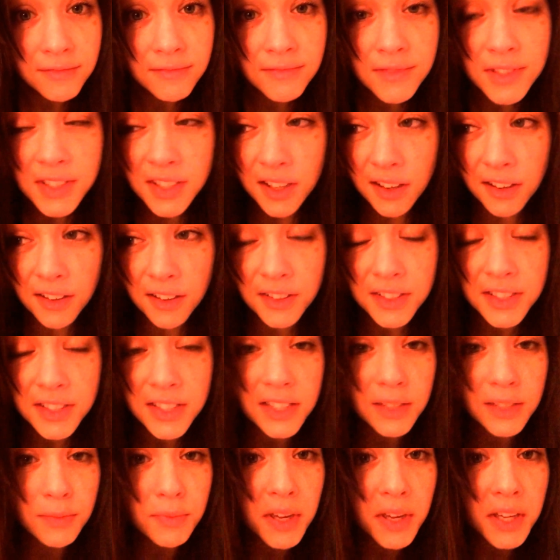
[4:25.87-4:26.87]
so it's
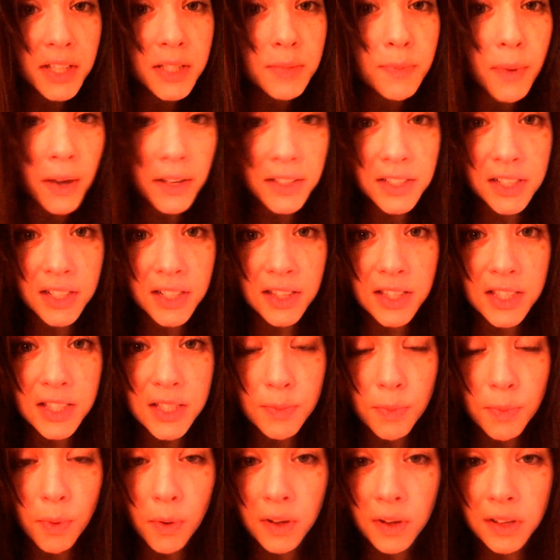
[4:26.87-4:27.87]
to be expected at
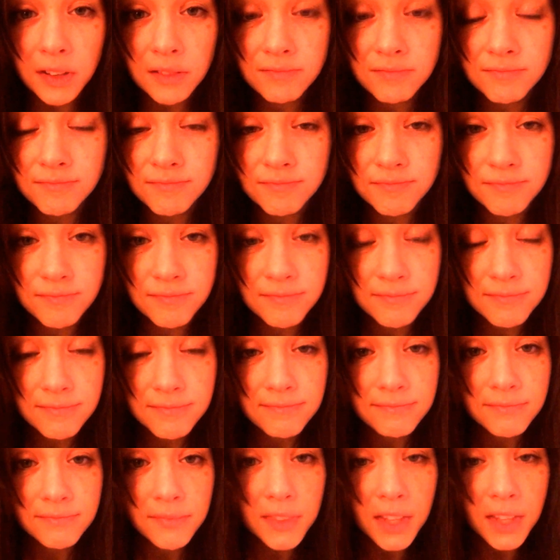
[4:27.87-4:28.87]
this point
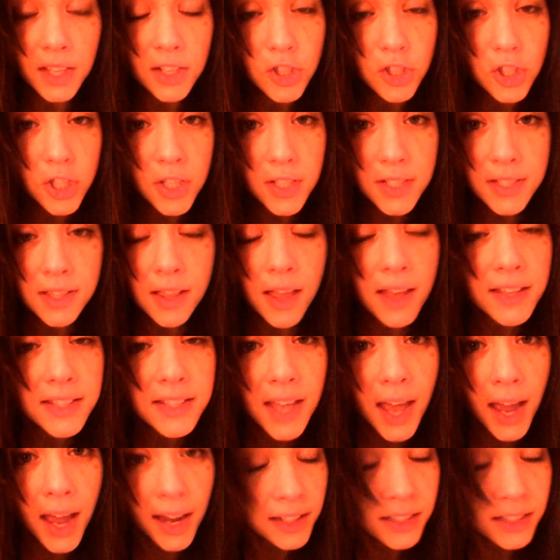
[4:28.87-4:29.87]
that she is less
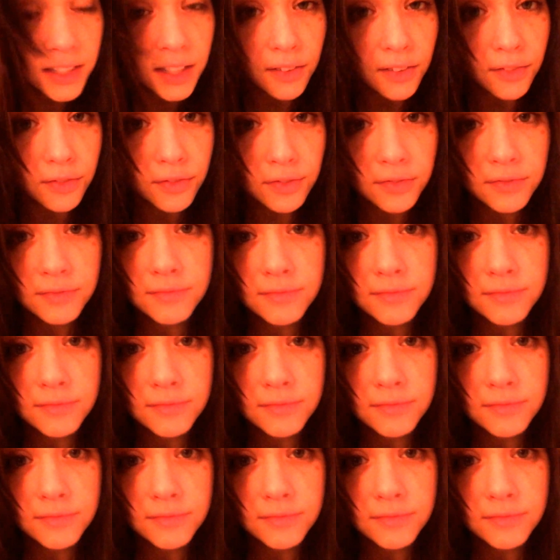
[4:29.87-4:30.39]
active.